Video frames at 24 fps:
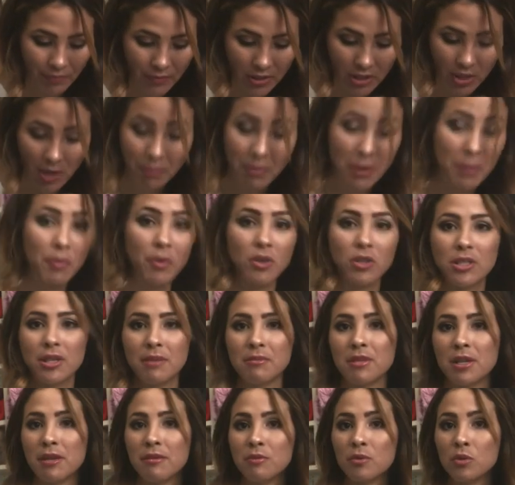so people
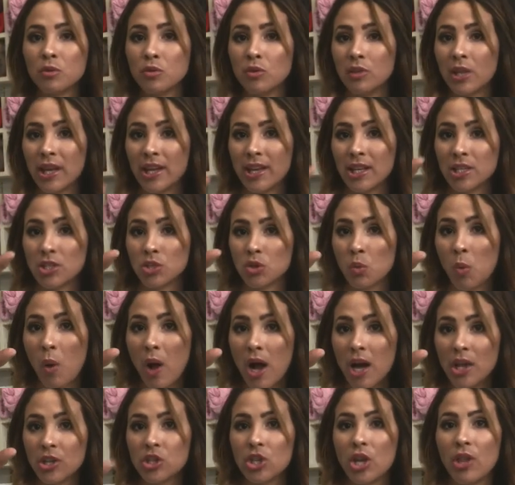sometimes will do like a
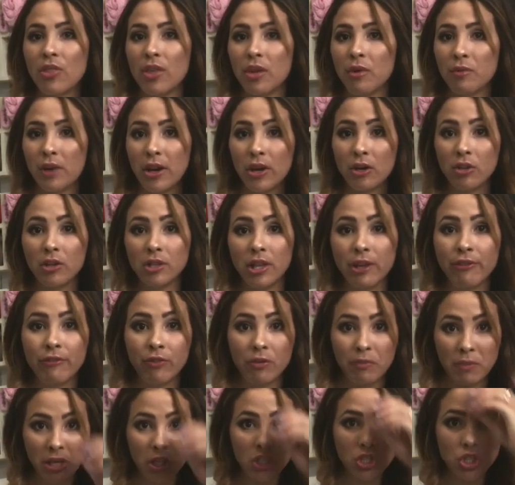swatch and then write all the
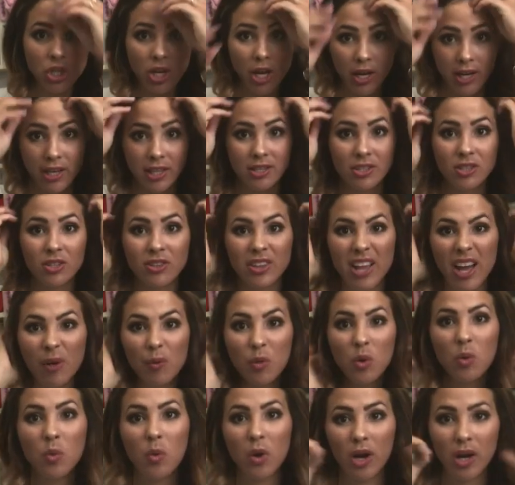information on it. So that
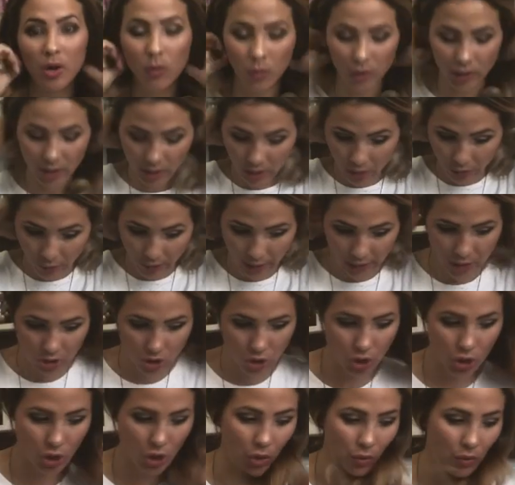will work really great
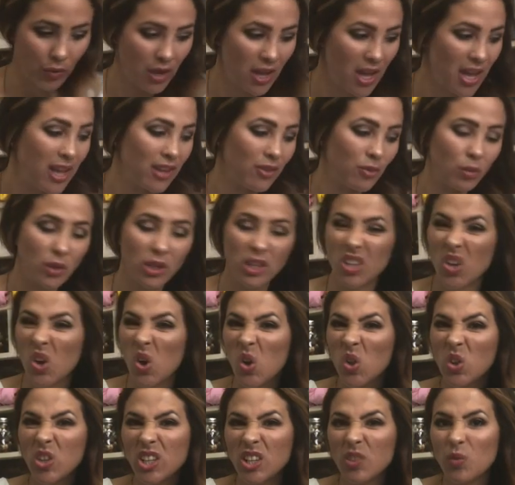too. Really
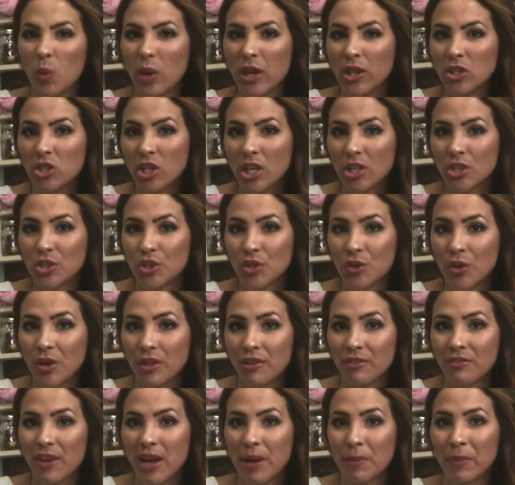only way to get to know
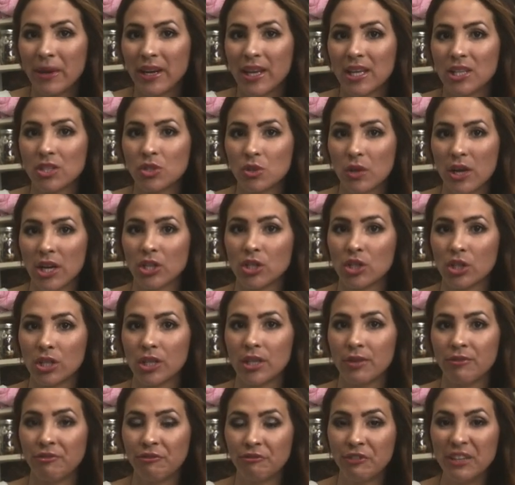the fabric is to
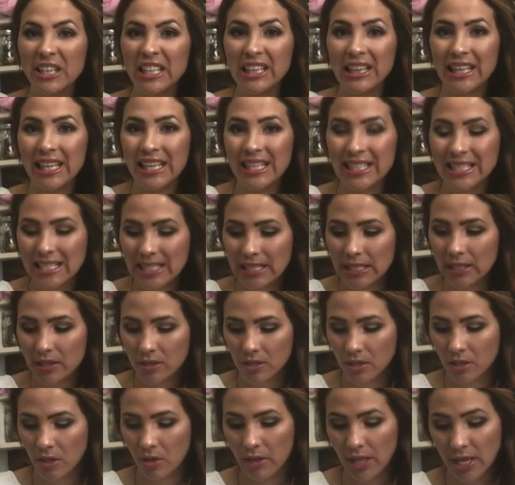actually feel it.
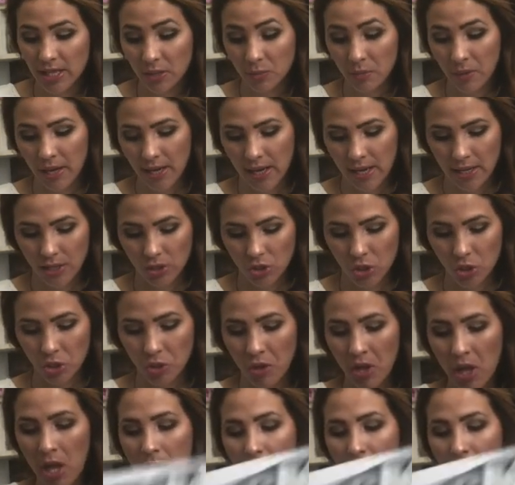So that's what I do.